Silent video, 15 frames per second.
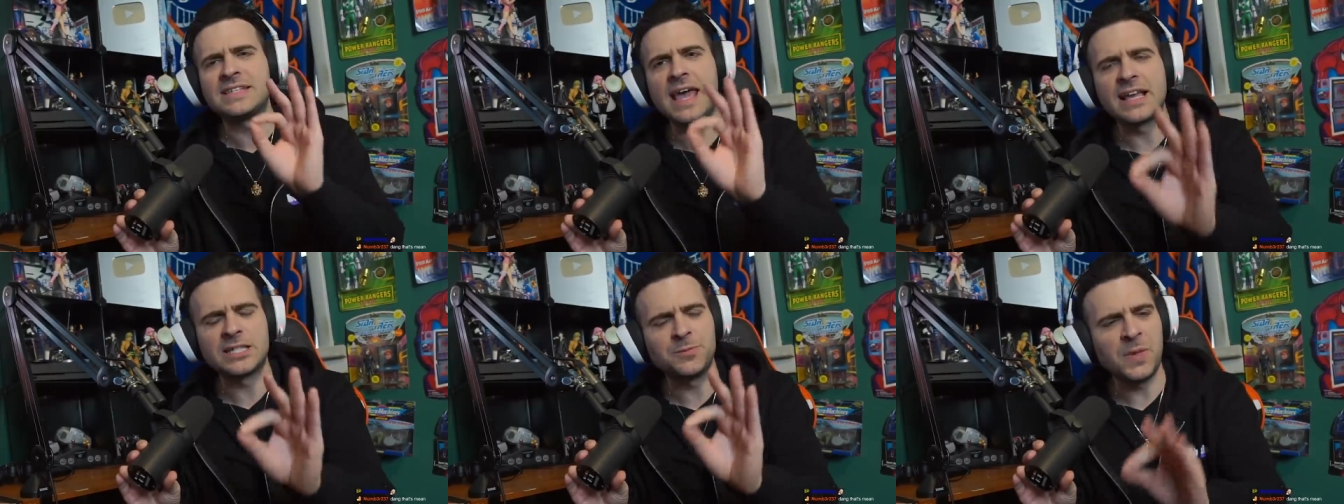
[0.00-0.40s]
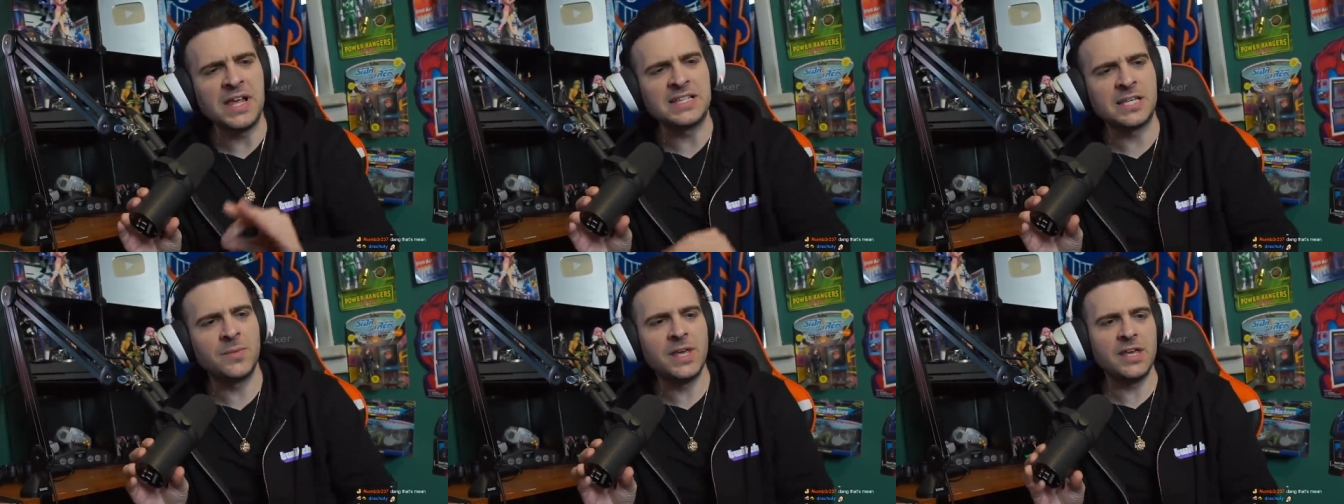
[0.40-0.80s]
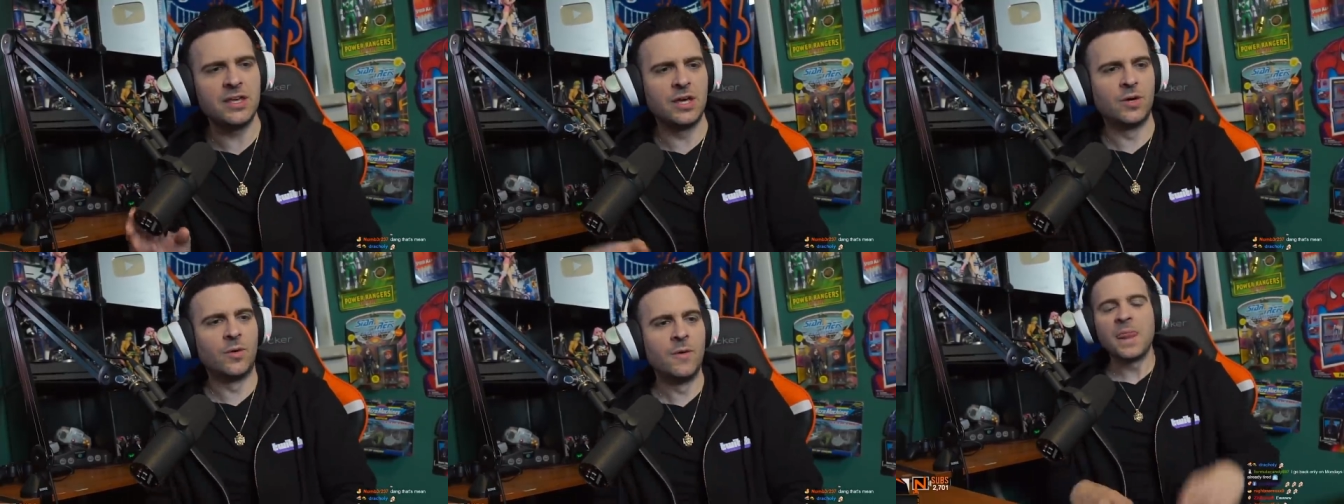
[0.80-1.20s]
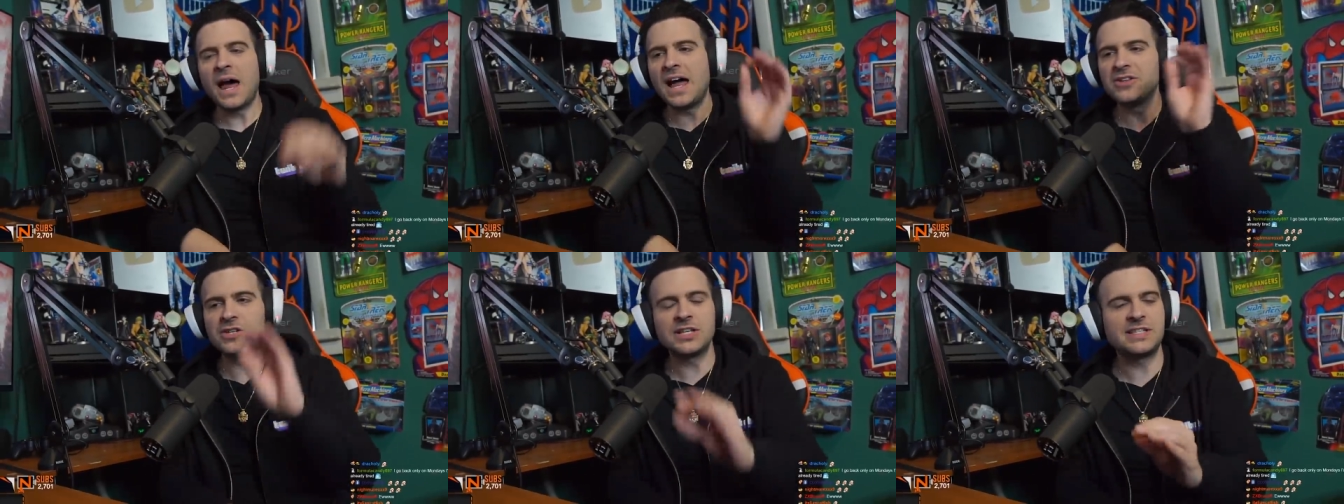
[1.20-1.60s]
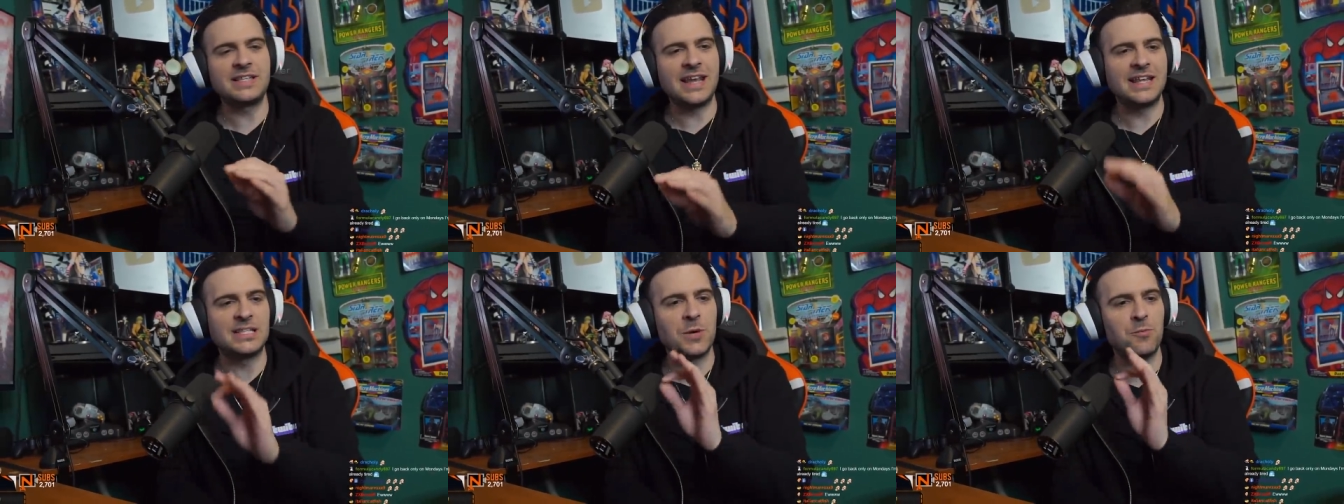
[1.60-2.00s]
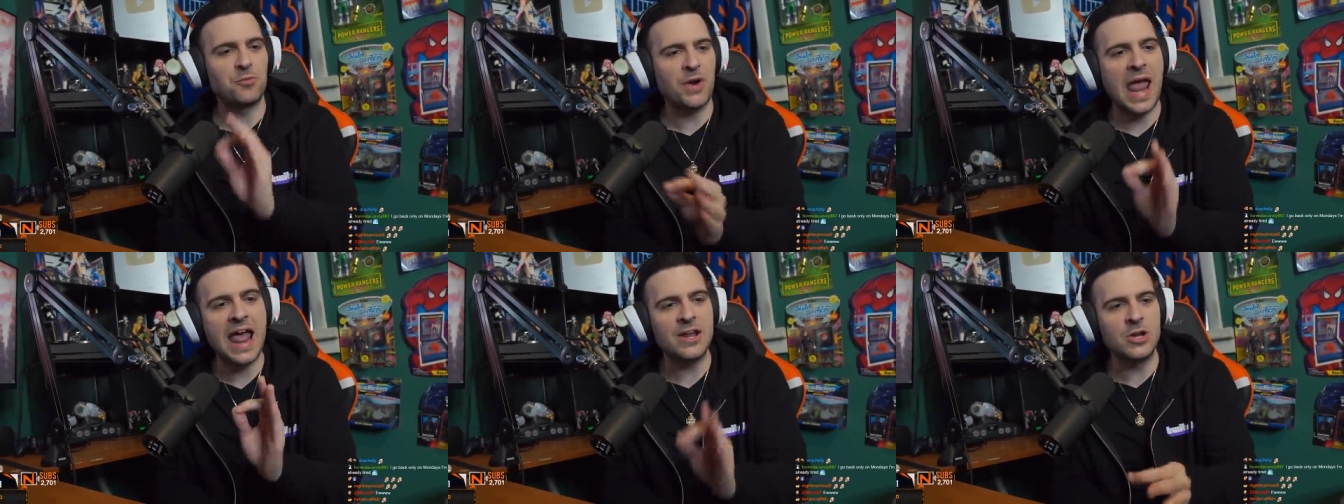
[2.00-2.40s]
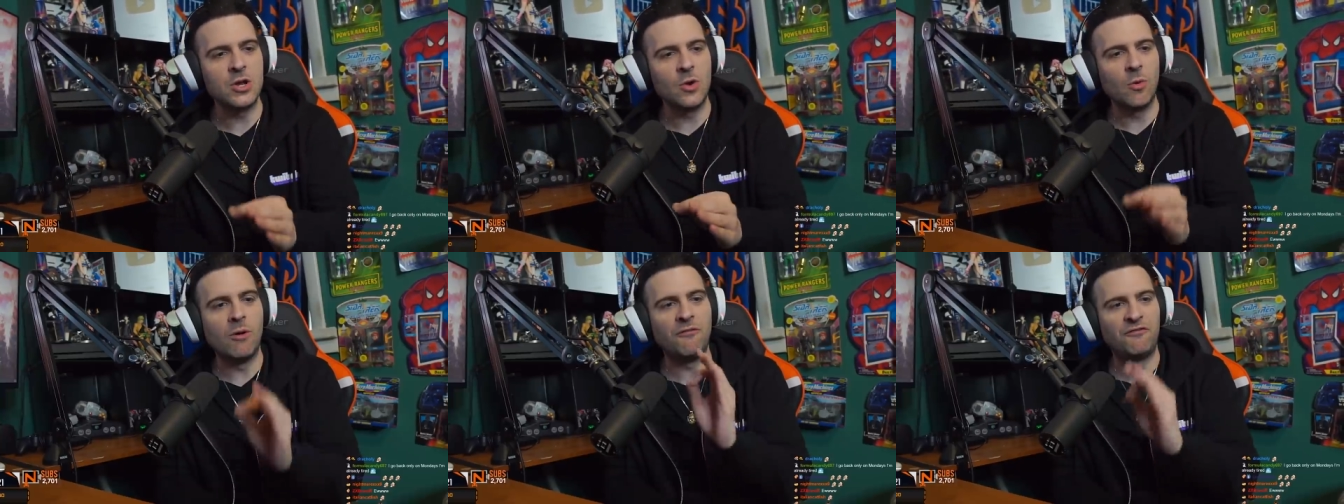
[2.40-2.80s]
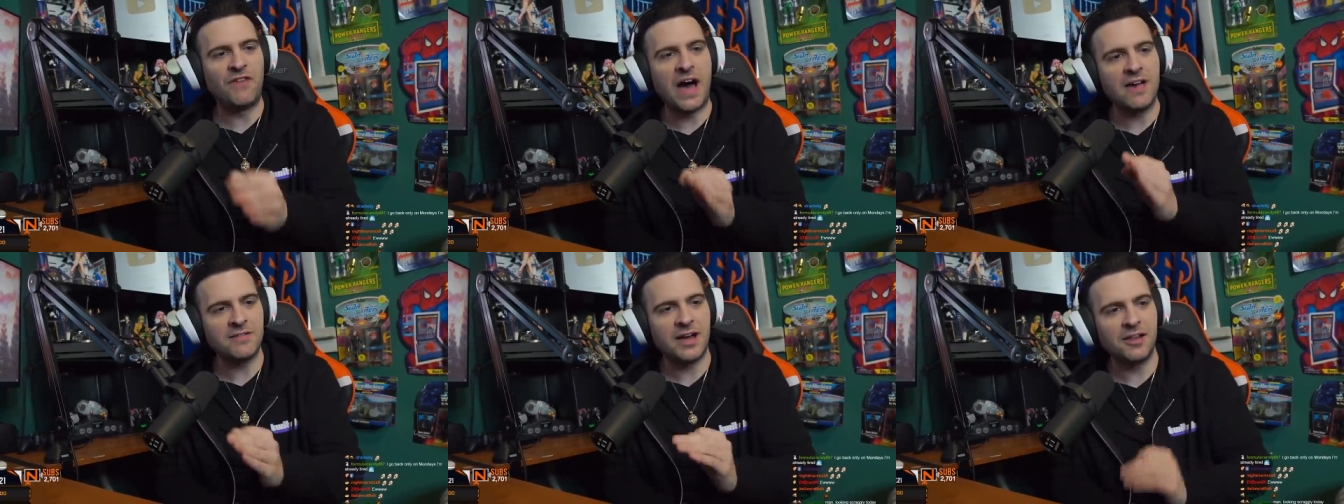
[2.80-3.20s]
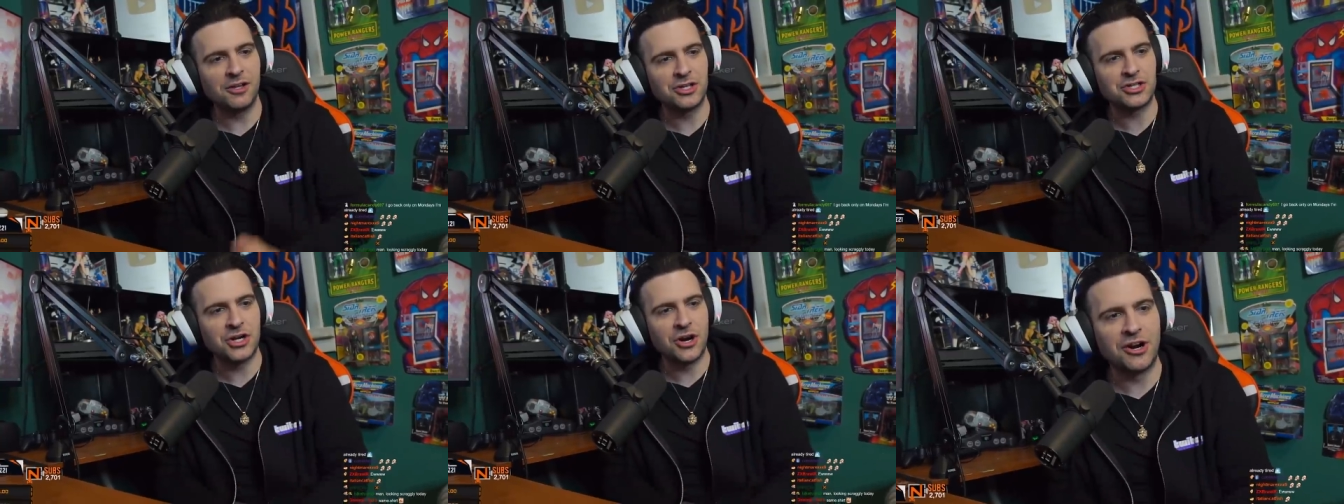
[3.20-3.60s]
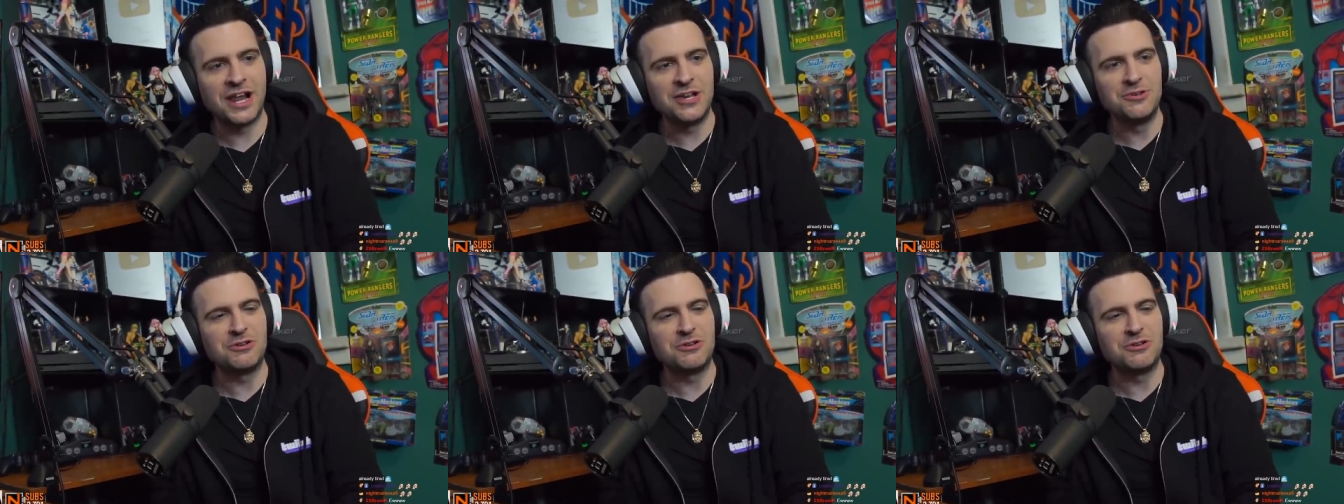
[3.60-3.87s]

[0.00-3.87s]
explain to me ew. I just said it's a brand new $5 shirt and you